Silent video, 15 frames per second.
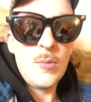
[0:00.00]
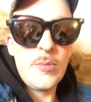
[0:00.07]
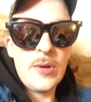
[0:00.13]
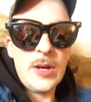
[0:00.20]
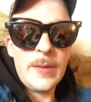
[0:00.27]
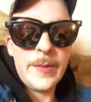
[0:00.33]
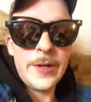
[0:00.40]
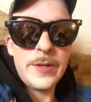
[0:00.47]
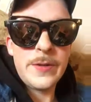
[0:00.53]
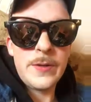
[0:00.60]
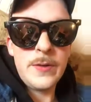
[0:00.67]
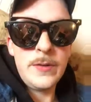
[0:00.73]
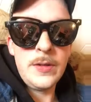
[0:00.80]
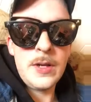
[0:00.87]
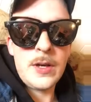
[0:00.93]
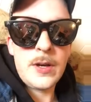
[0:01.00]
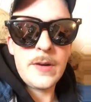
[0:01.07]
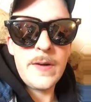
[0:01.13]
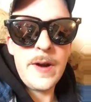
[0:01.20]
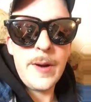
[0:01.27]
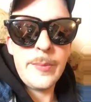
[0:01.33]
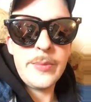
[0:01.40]
But am I truly
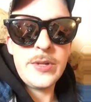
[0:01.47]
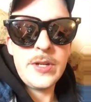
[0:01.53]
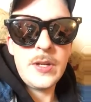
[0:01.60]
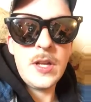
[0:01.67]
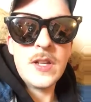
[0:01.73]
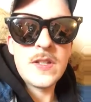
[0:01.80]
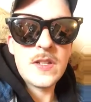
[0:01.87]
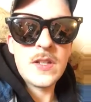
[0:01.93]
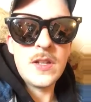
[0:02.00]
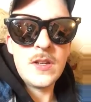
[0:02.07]
corrupt as an